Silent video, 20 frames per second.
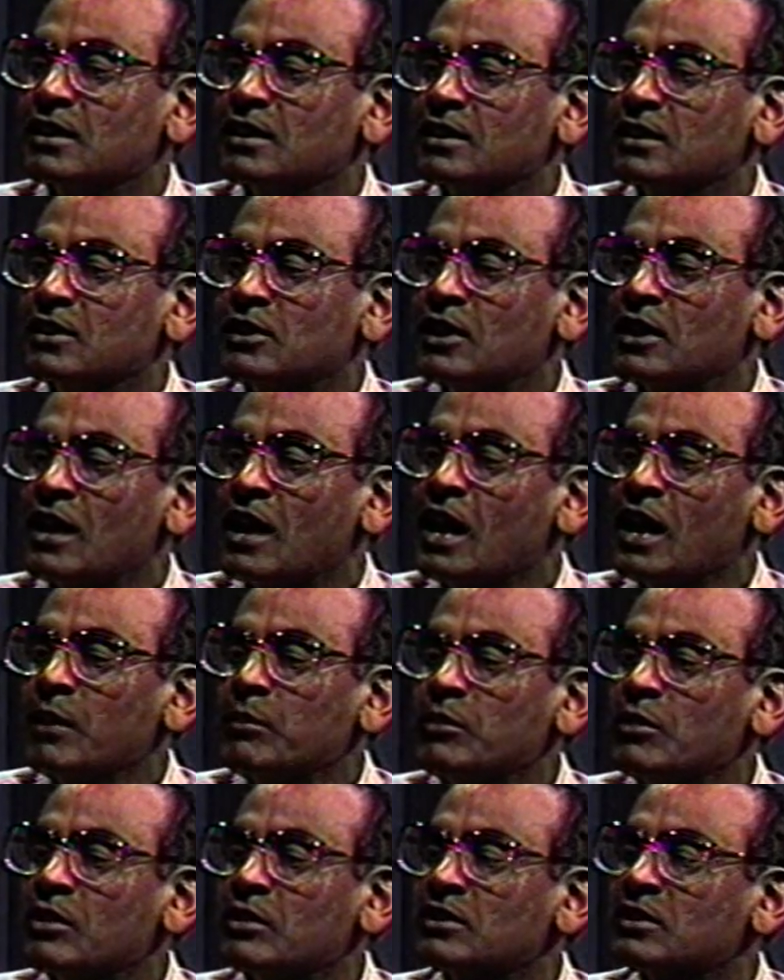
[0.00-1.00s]
that
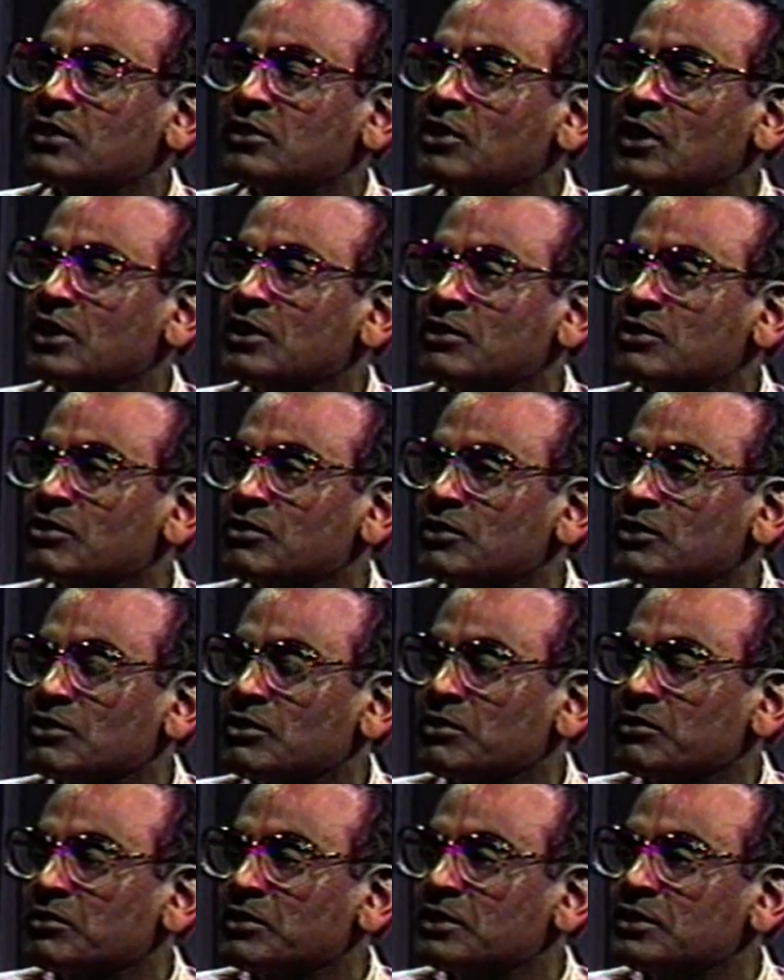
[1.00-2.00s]
I'm not the center of the
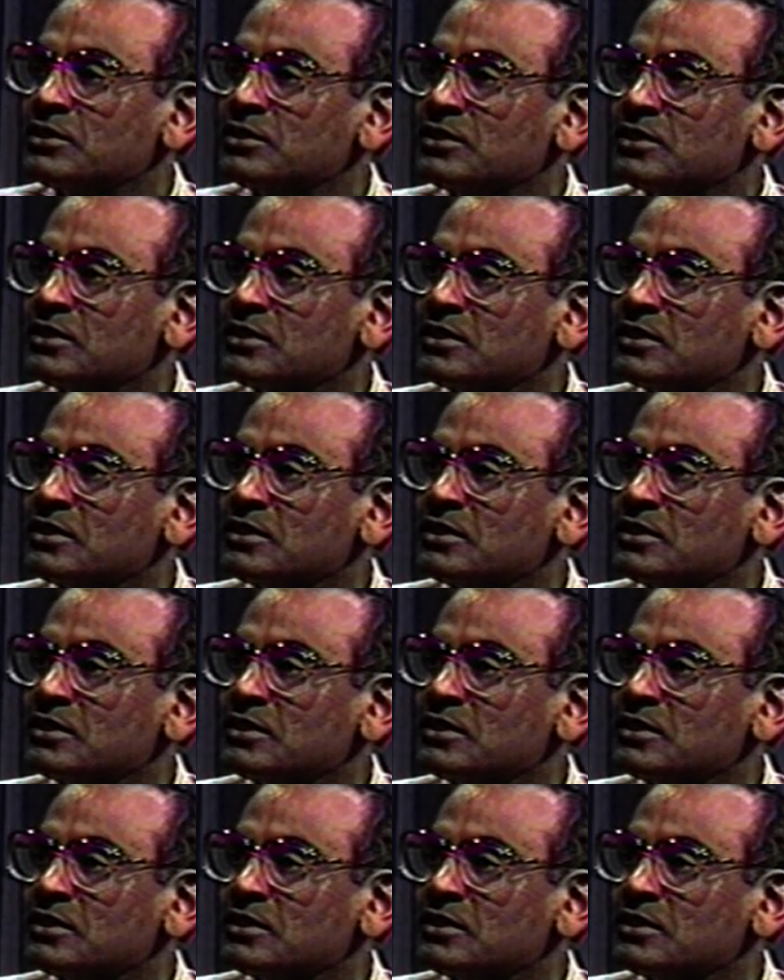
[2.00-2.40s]
universe.